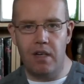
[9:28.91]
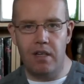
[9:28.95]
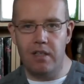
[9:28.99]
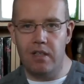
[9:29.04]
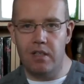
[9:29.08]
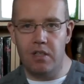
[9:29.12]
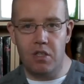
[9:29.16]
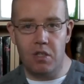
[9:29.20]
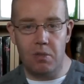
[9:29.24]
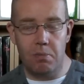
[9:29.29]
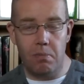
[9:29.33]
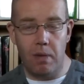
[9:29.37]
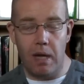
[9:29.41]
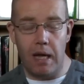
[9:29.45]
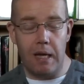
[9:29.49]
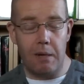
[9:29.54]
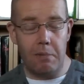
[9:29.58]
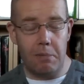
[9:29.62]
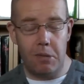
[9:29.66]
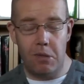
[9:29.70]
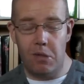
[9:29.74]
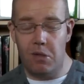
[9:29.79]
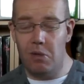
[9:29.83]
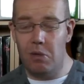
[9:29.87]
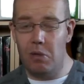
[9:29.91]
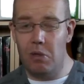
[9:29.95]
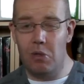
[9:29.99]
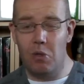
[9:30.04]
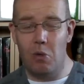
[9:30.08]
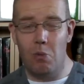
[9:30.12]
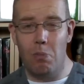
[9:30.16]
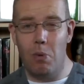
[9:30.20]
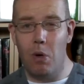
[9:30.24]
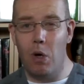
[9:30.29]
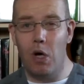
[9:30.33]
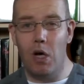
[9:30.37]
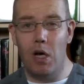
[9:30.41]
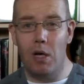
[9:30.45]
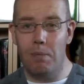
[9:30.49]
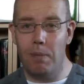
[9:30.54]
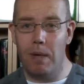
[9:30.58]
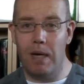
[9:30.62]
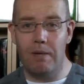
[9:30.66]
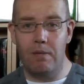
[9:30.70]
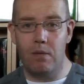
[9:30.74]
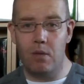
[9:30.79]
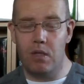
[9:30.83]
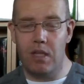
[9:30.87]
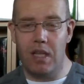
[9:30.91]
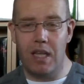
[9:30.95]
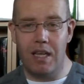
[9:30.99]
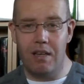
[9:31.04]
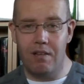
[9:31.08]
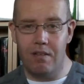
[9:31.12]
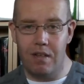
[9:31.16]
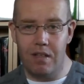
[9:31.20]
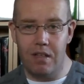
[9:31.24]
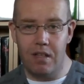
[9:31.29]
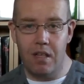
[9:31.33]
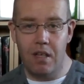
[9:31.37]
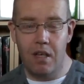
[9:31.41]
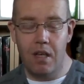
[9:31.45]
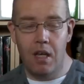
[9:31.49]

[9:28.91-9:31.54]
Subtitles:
and there's some absolutely superb levels later on.